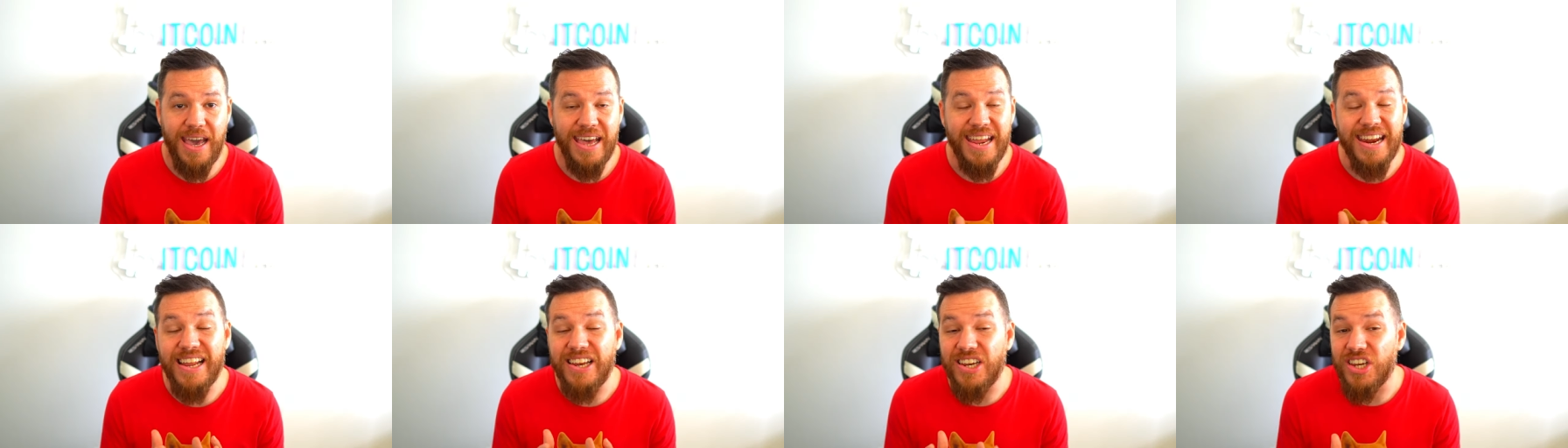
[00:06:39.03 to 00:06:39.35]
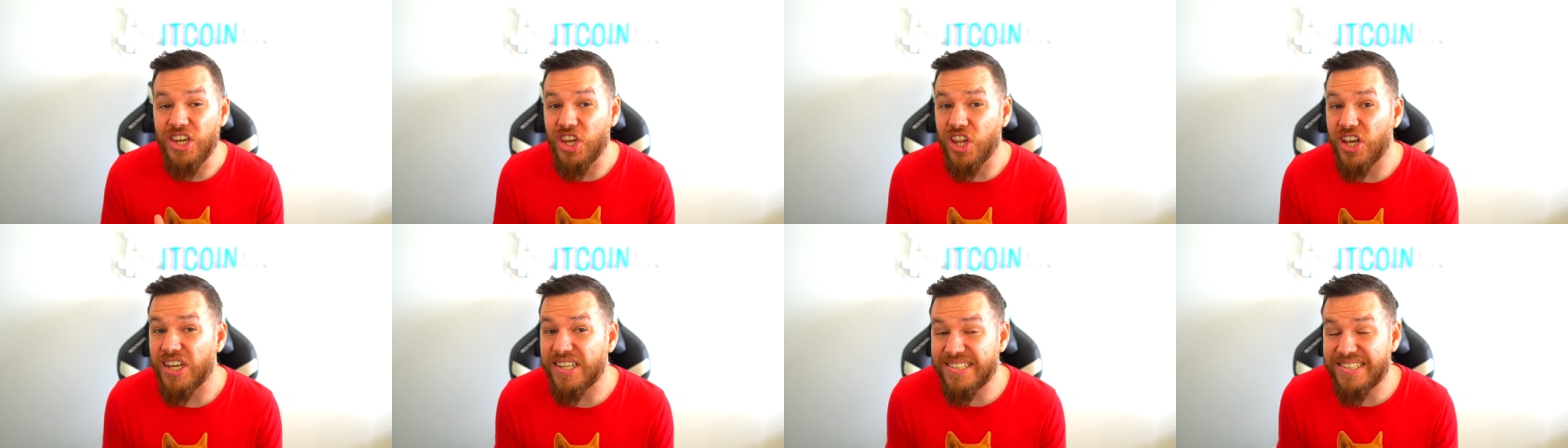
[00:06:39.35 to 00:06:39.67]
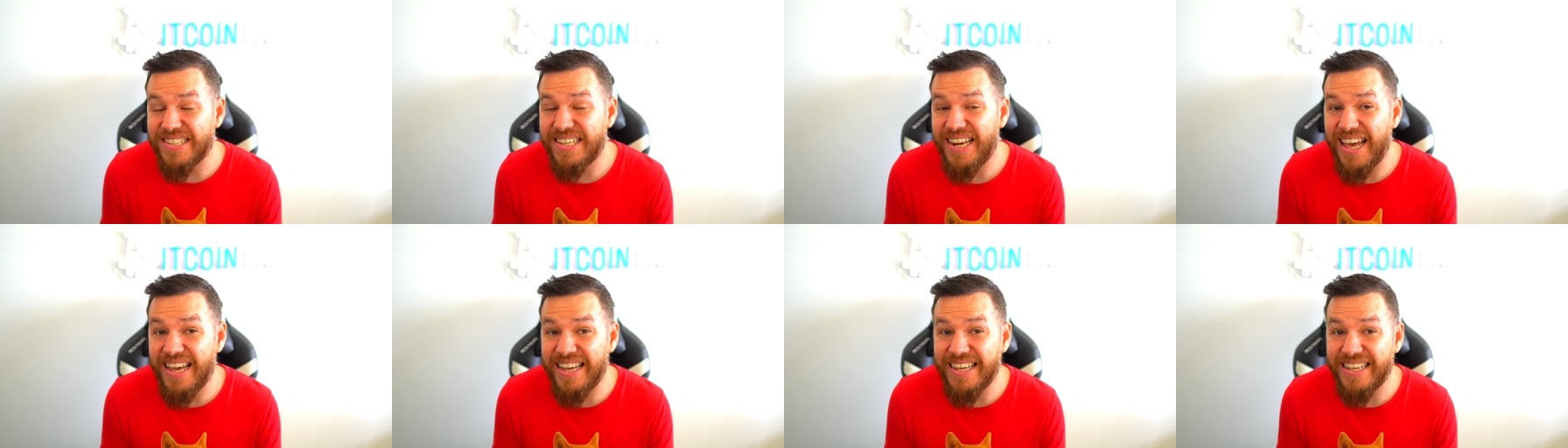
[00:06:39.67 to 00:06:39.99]
and it
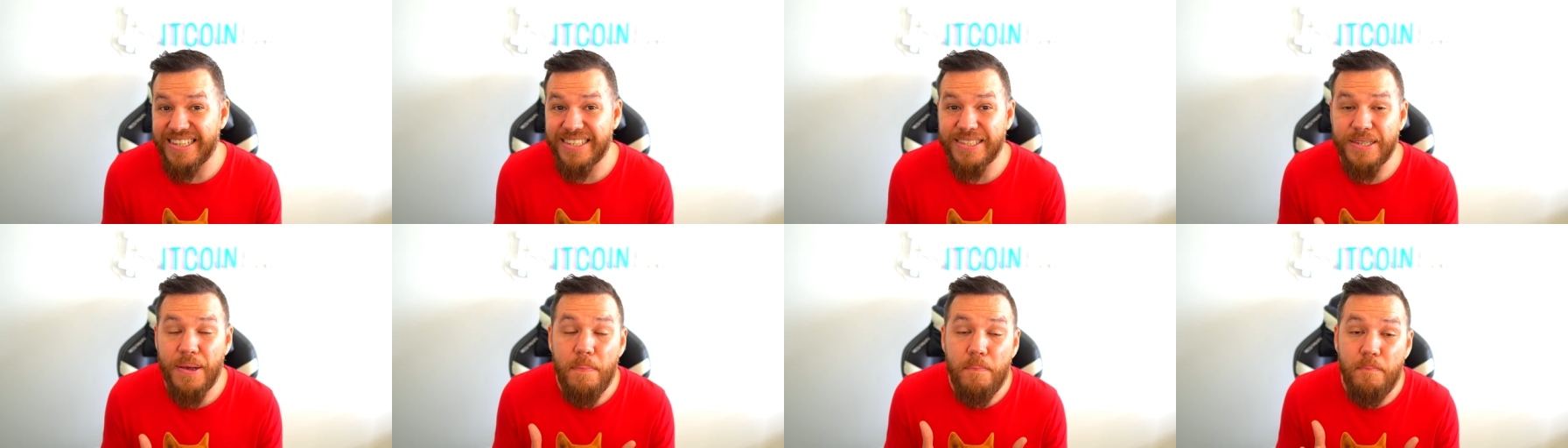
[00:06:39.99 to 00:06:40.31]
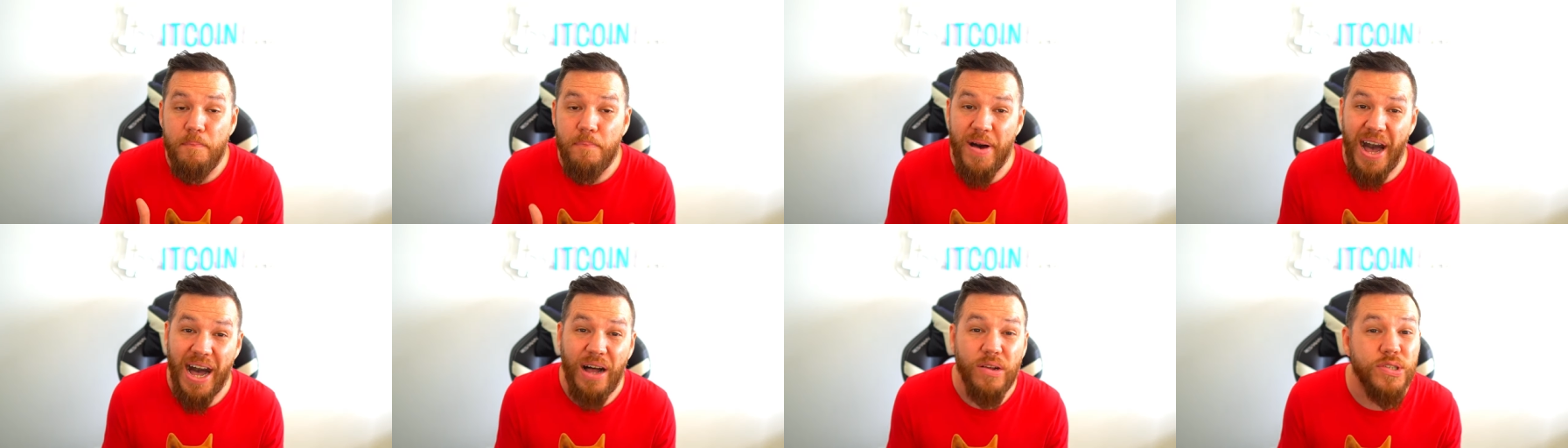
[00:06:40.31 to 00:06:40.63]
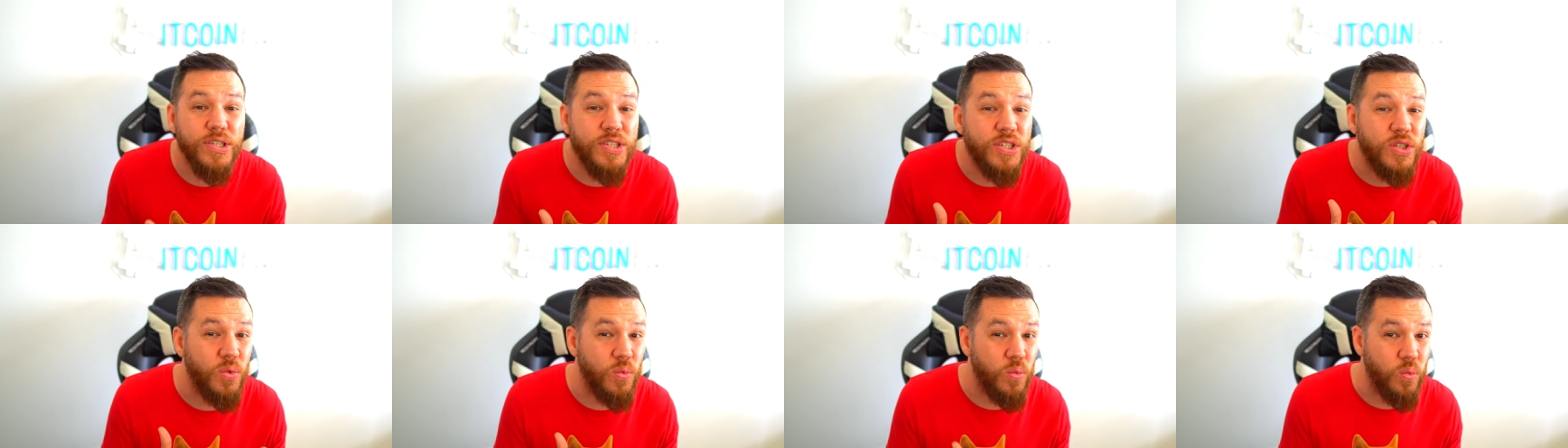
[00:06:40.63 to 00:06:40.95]
looks like it's about
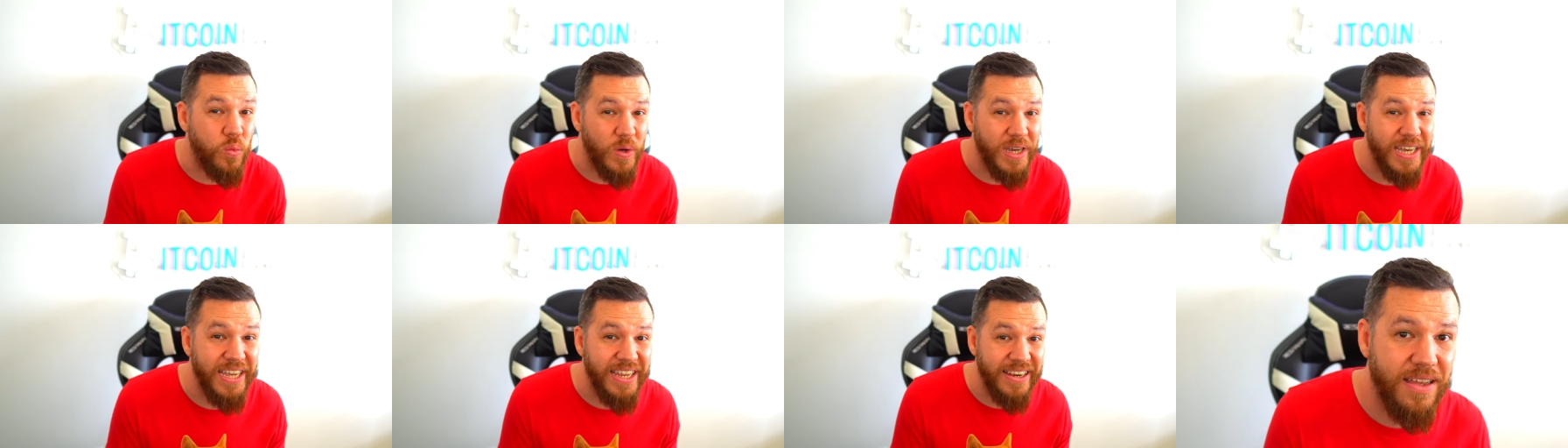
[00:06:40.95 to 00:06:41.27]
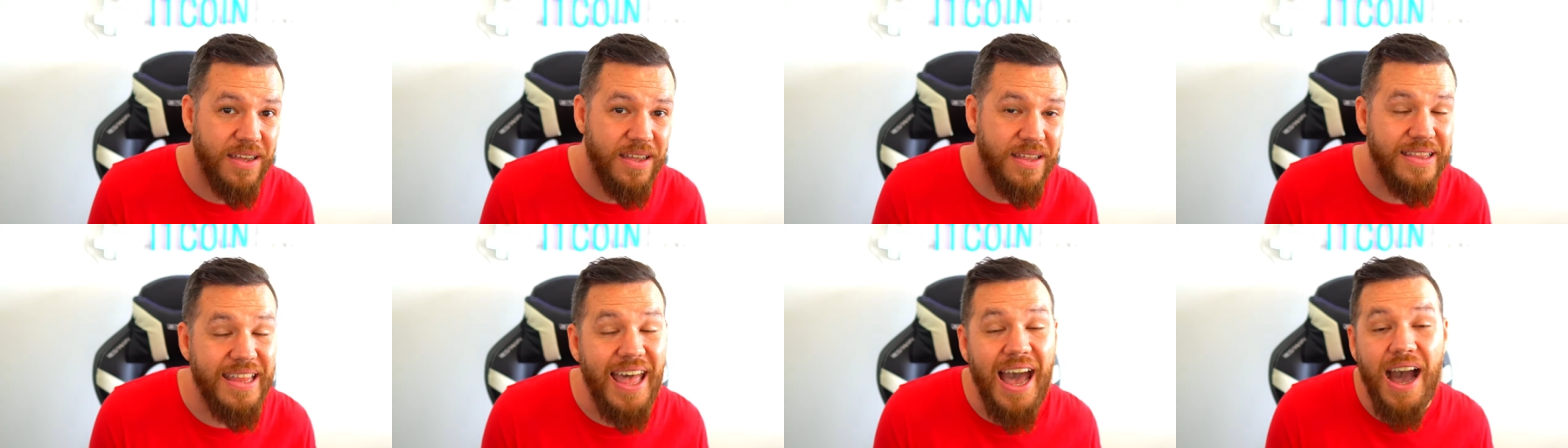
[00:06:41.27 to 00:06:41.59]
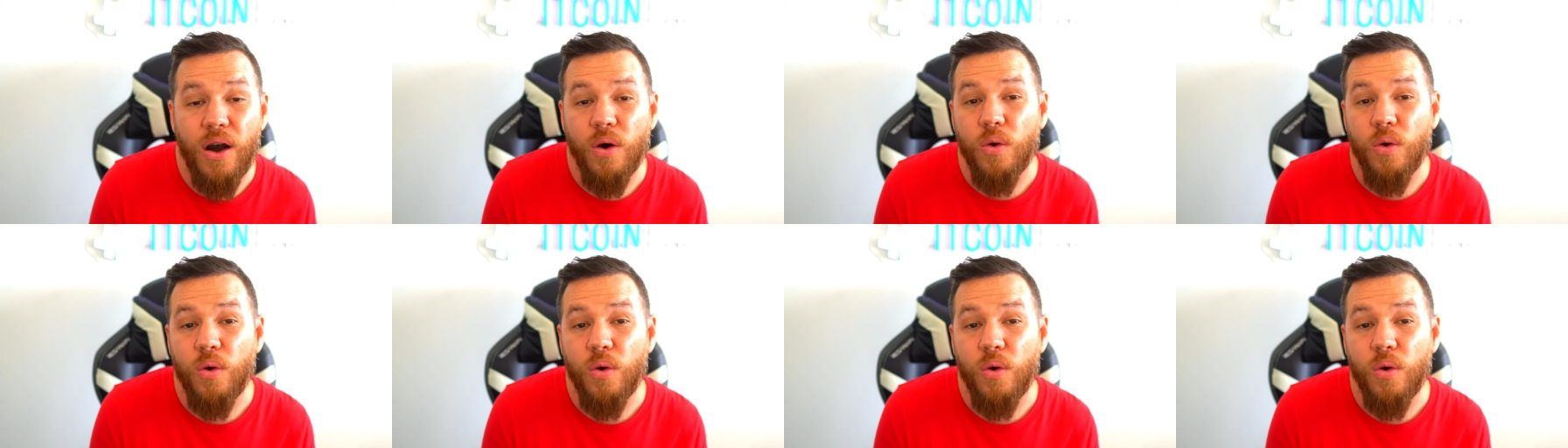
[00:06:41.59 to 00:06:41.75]
to win. Now,